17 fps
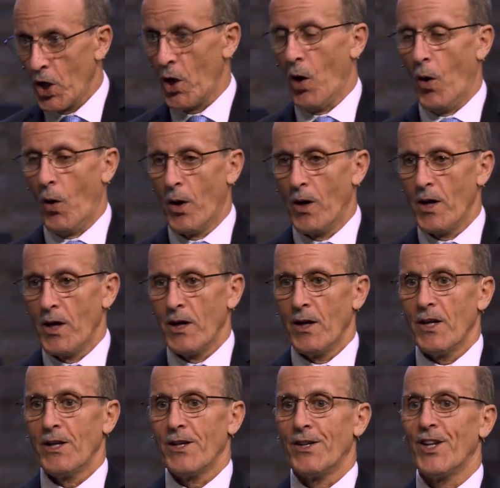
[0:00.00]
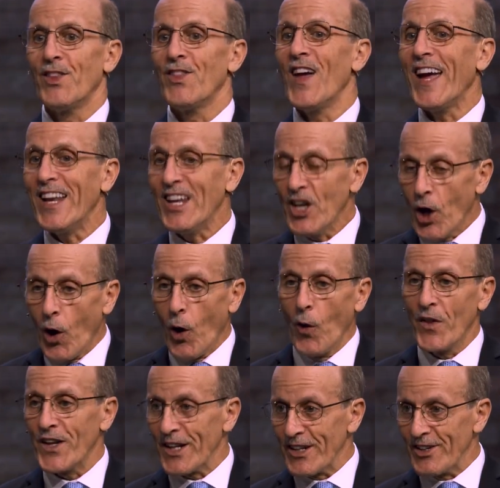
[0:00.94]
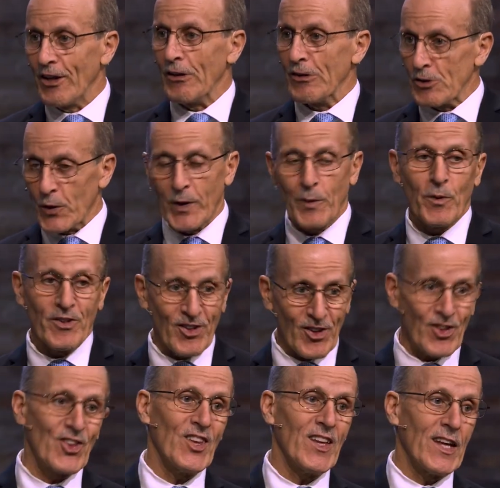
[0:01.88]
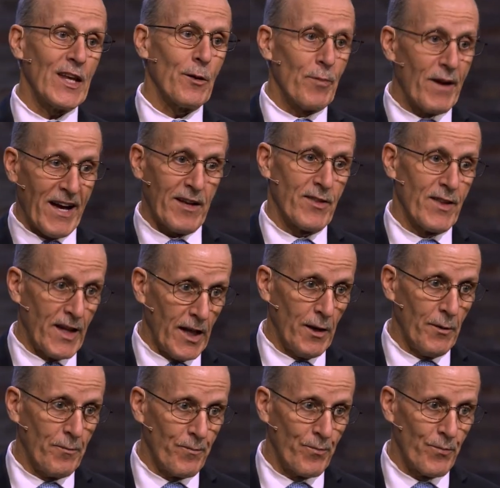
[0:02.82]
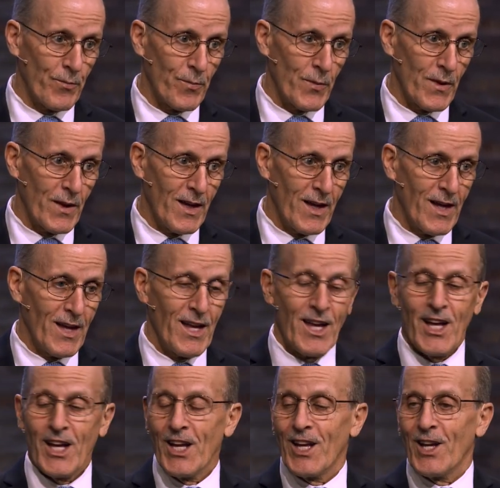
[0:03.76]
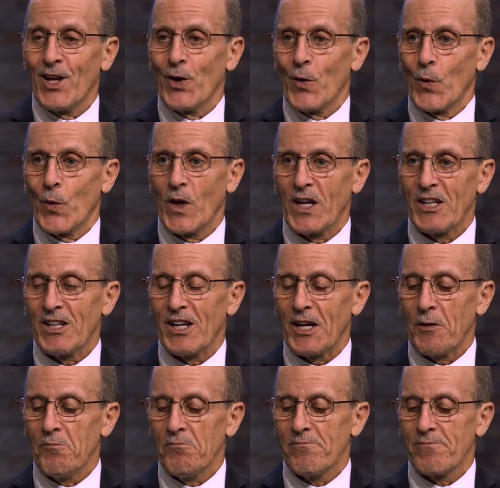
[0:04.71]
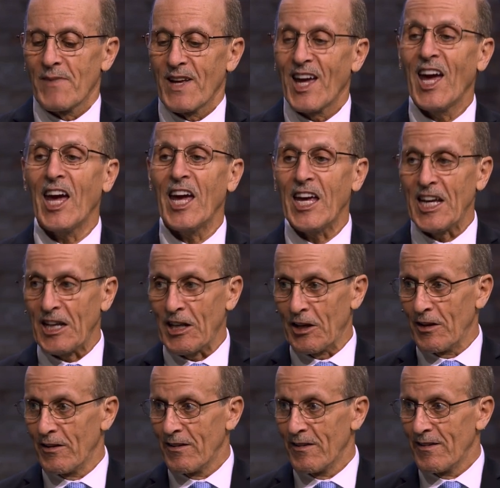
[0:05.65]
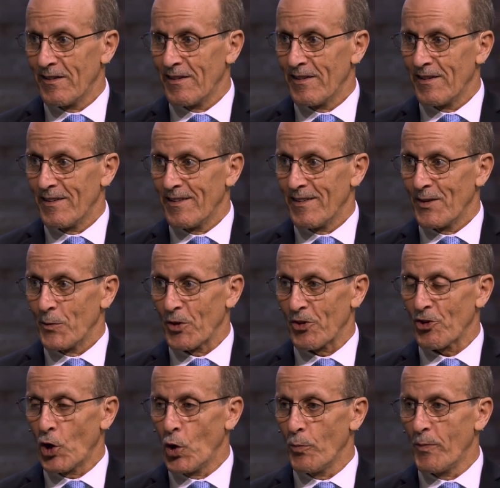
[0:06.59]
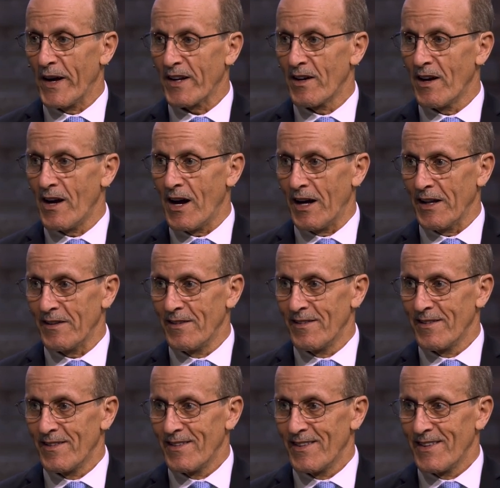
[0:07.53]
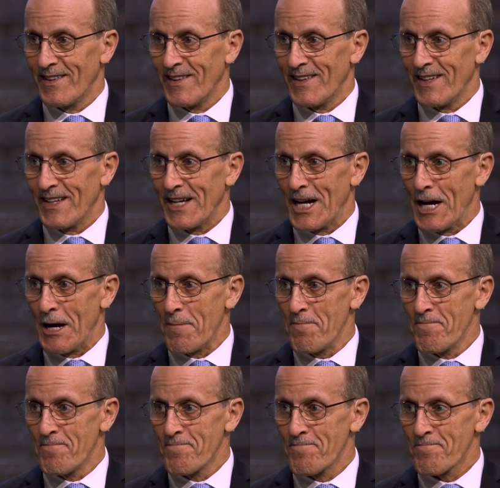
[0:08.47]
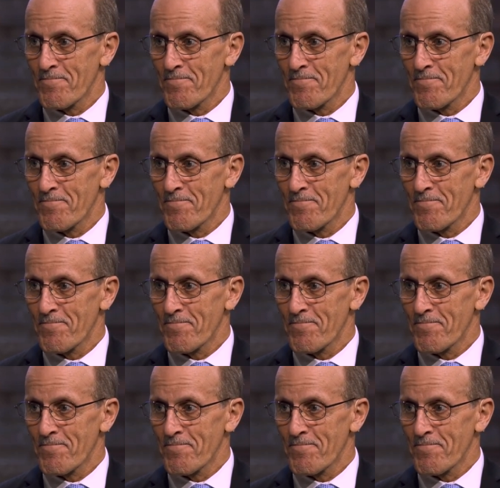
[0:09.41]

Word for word: No. Did they know that adultery was a sin back then? When um, Cain was told by God um,